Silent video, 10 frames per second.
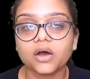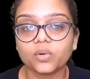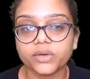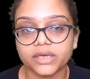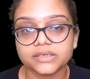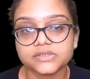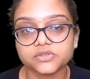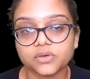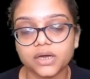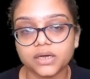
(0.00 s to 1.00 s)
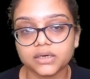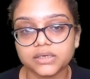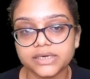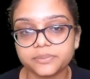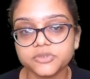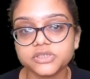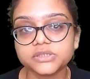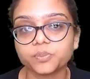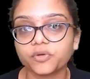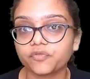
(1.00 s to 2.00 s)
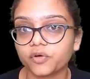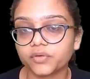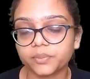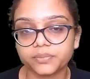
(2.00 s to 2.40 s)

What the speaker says: Okay, so let me just put forward